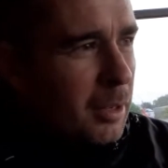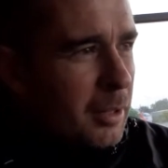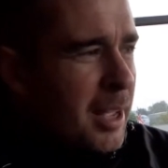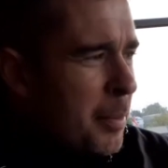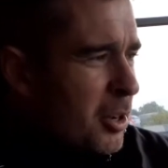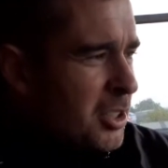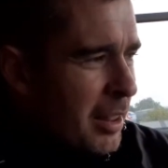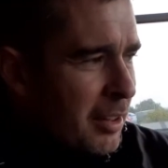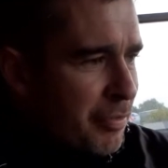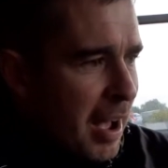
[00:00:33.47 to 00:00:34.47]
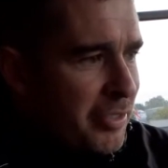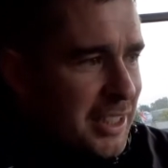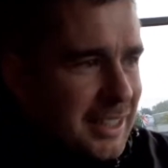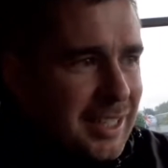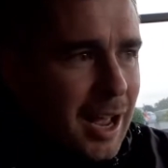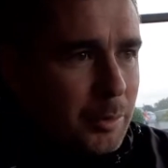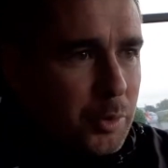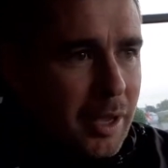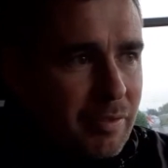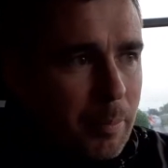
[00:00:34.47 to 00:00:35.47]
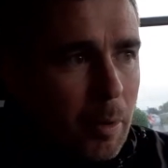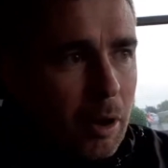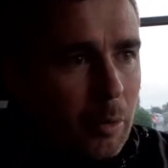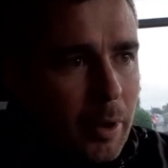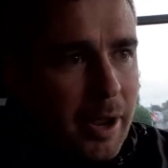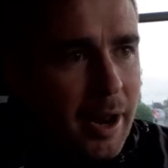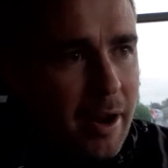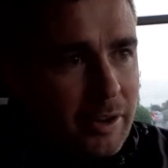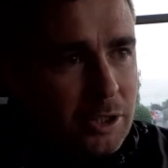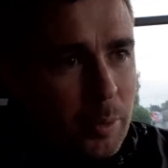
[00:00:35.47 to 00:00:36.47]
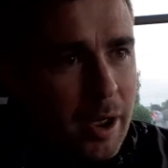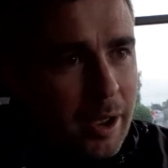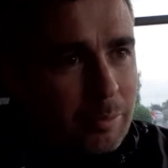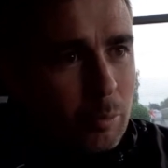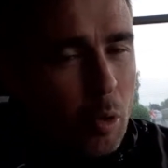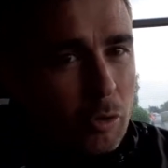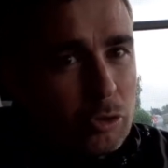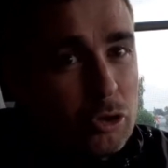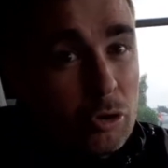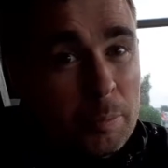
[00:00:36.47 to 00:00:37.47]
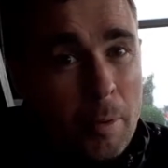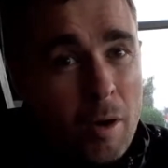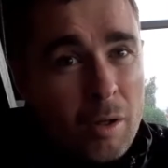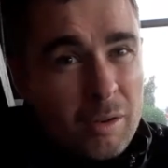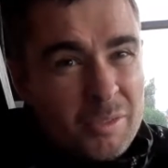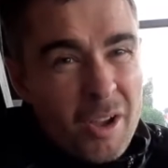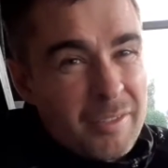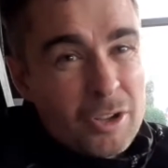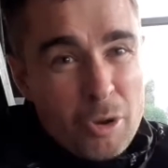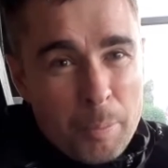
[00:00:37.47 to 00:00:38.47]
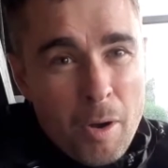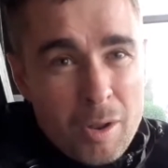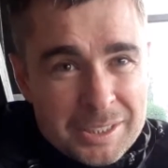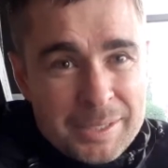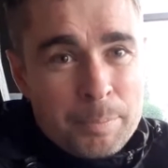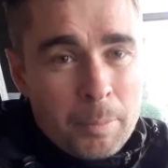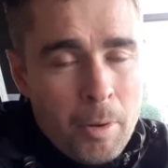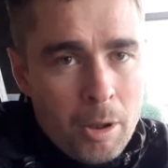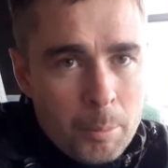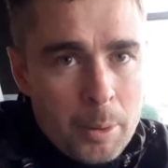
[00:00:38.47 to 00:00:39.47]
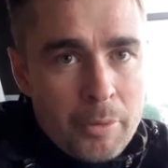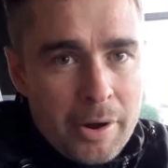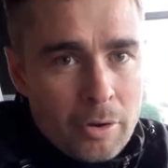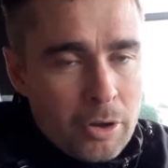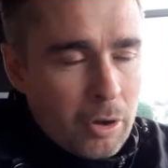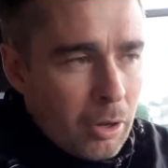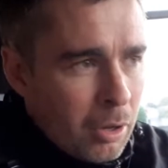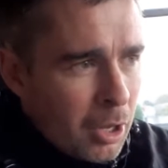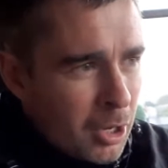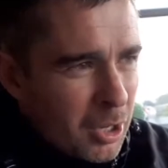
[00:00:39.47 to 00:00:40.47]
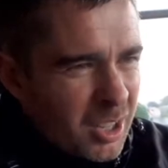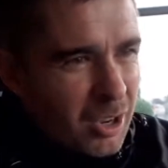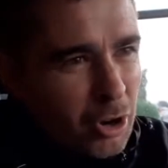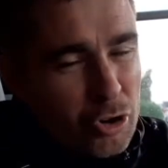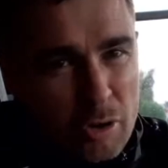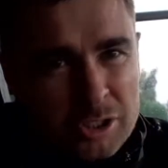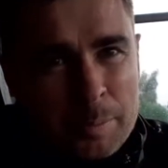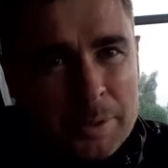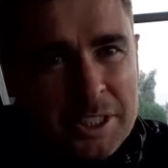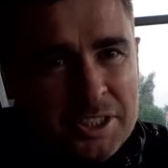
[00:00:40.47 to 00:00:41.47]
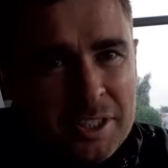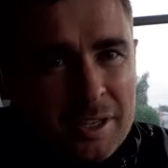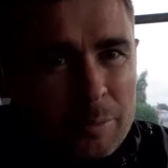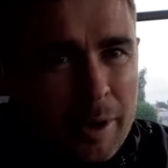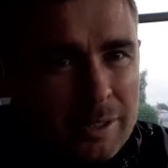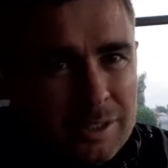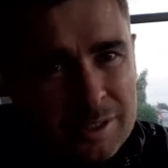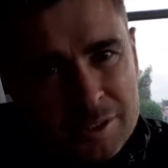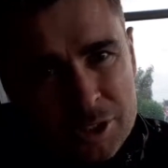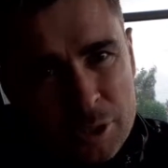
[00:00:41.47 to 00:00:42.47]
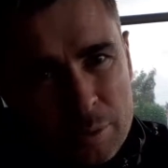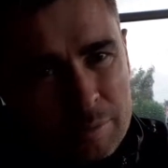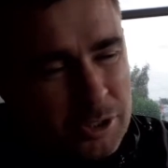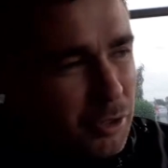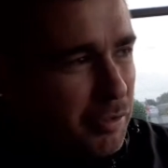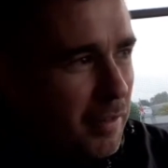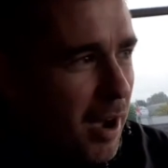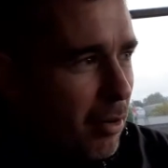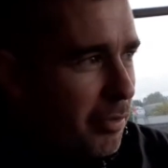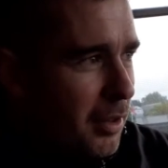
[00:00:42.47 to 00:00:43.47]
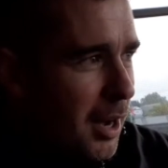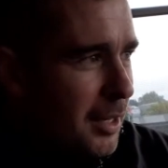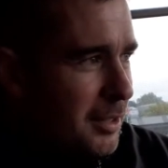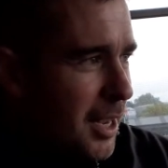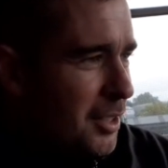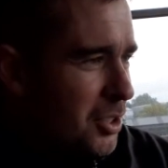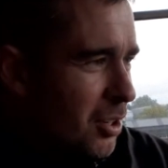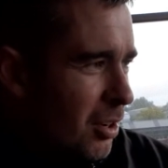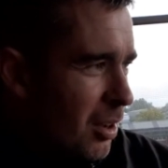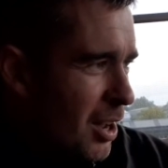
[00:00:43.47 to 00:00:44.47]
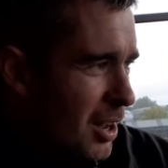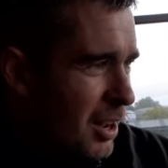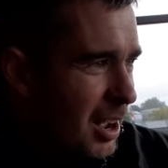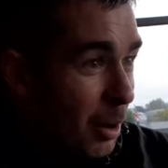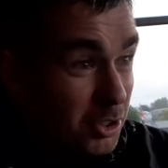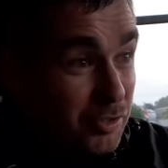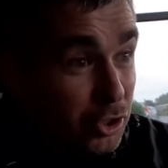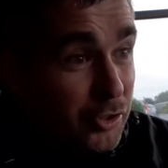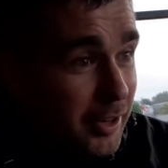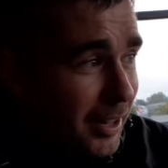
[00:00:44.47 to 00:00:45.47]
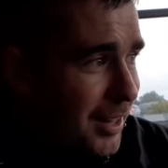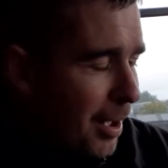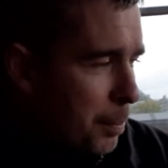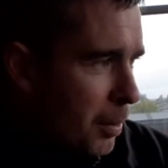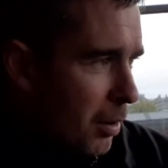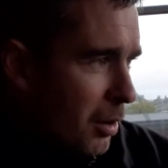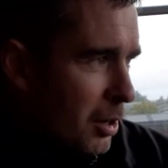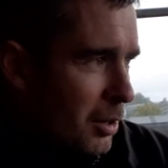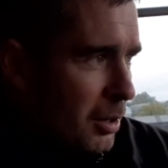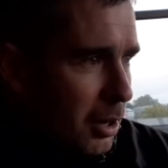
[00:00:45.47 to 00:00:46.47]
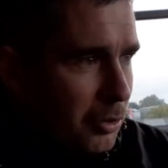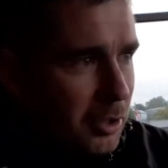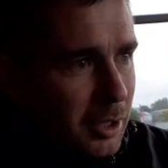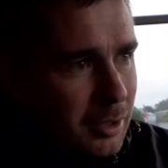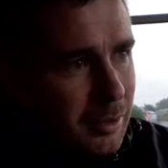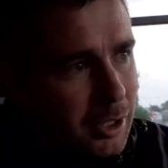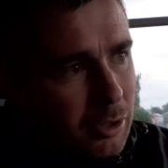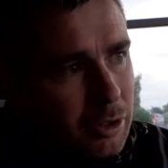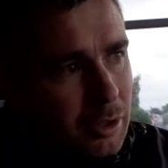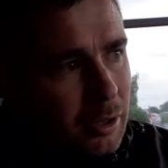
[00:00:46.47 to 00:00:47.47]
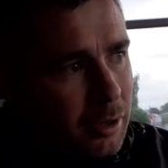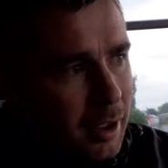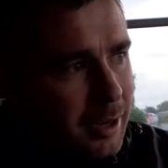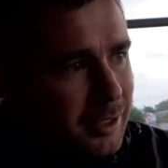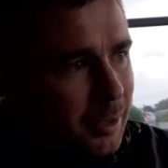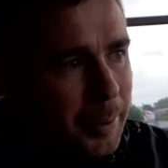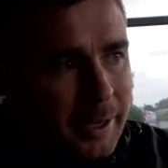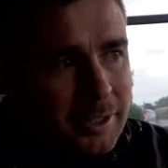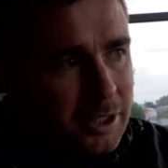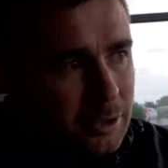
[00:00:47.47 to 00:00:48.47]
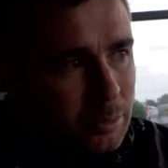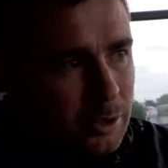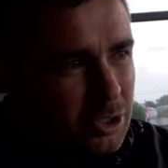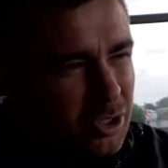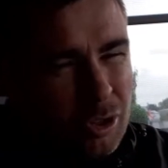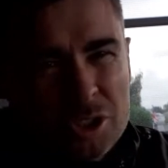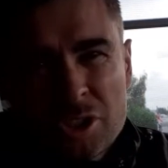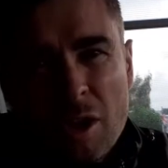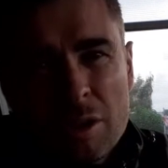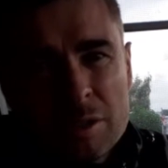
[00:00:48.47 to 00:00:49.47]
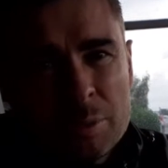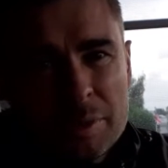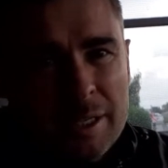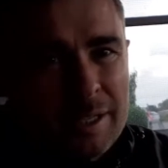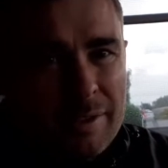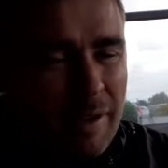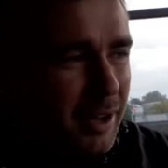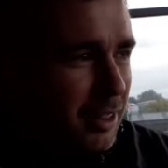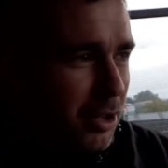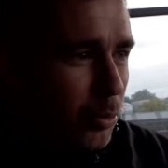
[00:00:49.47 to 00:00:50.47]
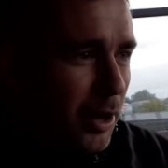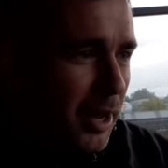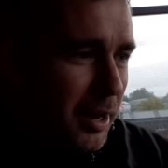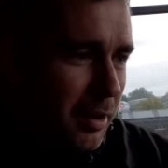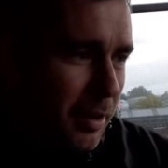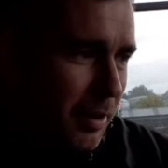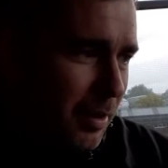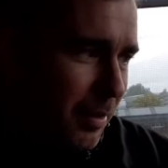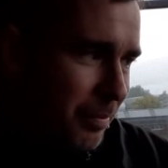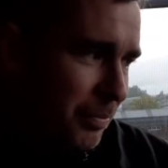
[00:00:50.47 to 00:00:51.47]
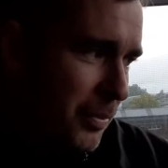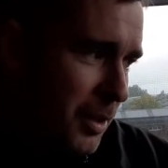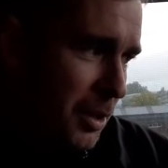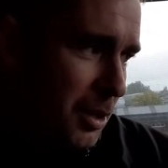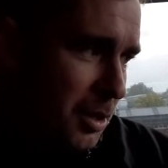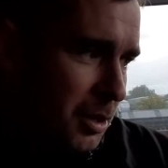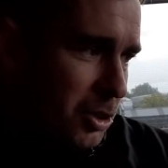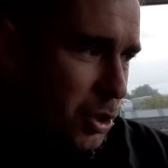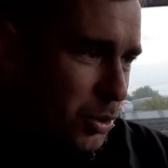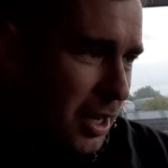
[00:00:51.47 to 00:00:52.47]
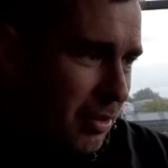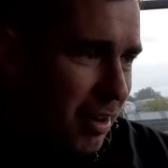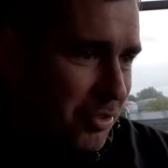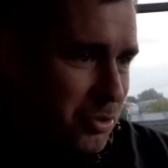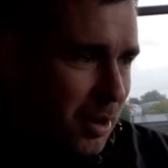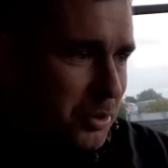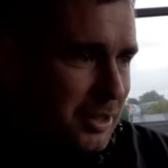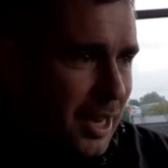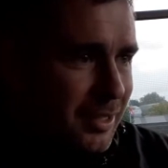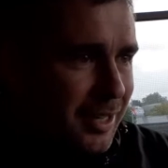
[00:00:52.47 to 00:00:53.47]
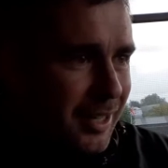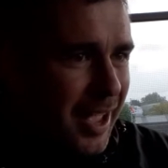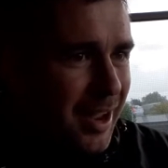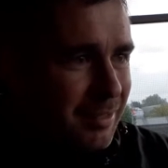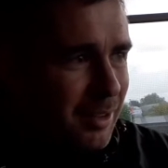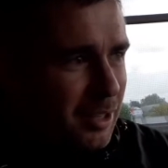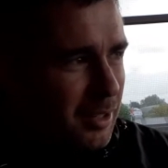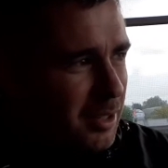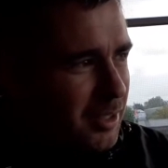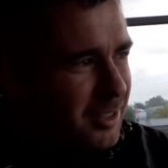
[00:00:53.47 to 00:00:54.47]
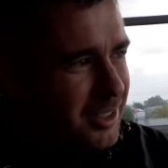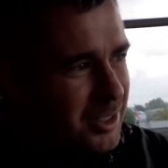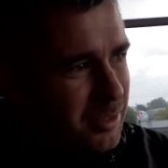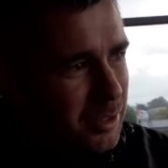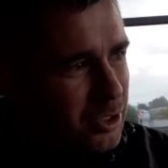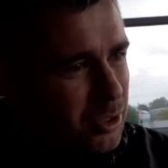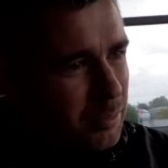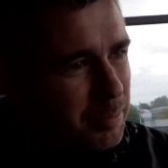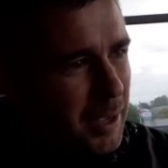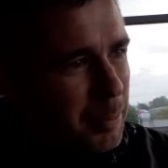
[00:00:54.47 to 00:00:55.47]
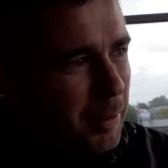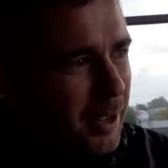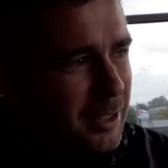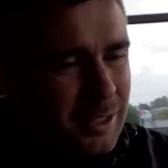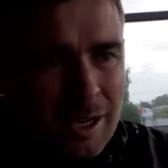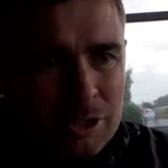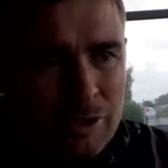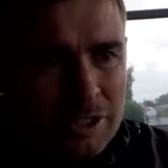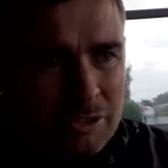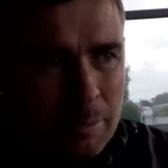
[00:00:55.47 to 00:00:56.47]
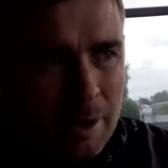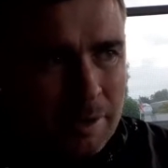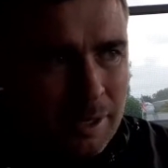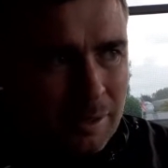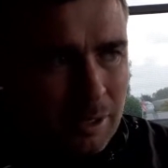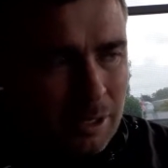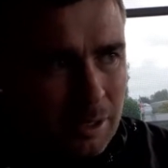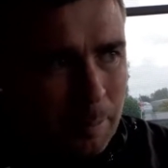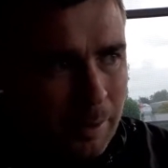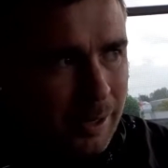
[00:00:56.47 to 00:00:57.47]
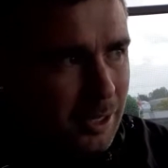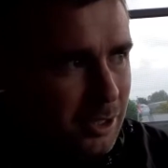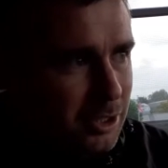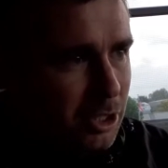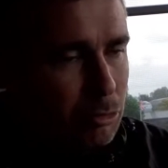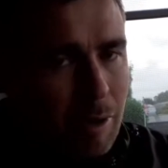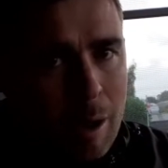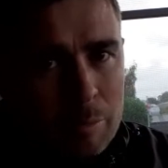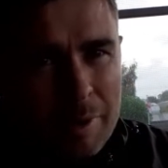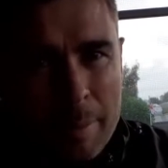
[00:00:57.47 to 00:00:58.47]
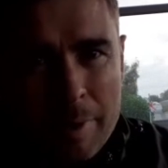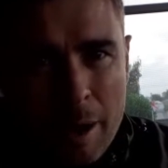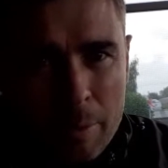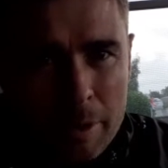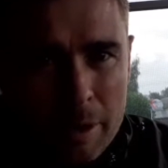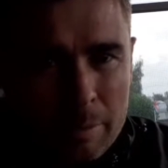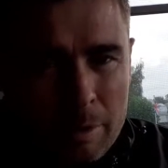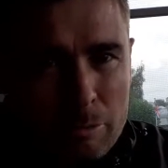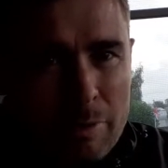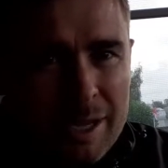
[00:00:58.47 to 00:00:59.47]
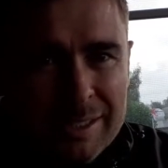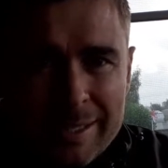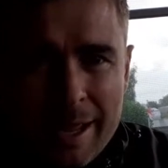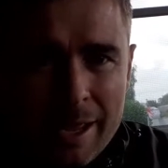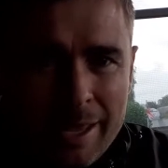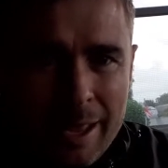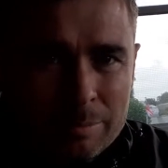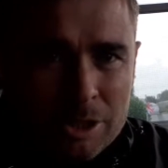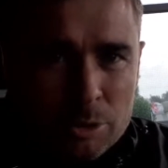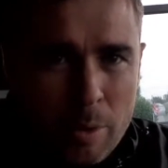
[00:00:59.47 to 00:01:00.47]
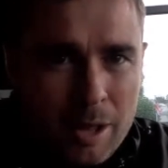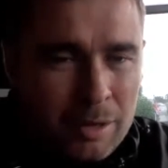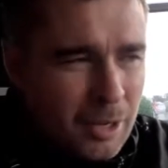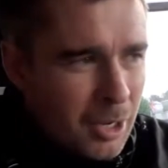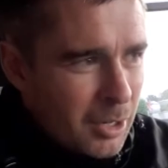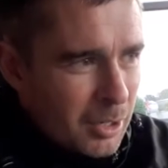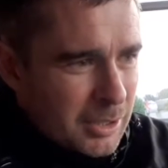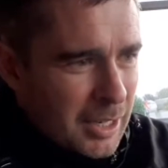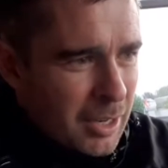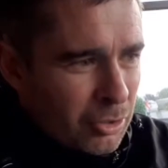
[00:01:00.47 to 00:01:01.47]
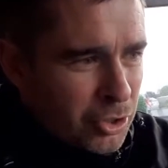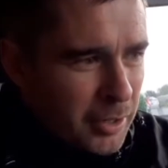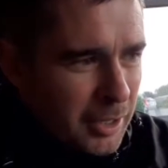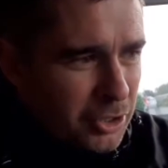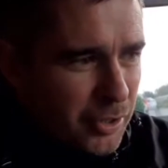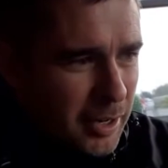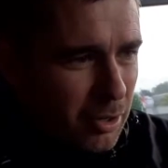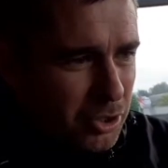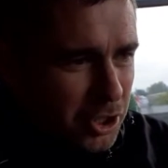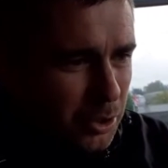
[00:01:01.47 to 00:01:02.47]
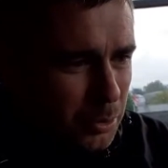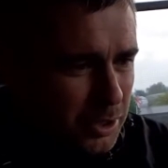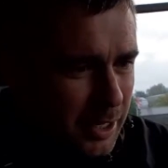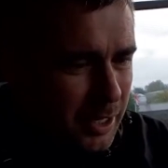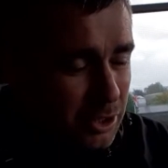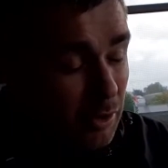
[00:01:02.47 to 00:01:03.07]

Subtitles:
Yeah, because I think 5-6 times we give the ball away in areas where one good ball, not even a good ball, a simple ball, and we were in on goal, or a crossing position and it went too far over the lad's head. So I was frustrated at that, but on the other end of the pitch, we just looked solid. We didn't give anything away. Two centre-halves were outstanding again, and there's some big players in that dressing room, and I think that the players around them now are raising their games as well. Said in training on Thursday,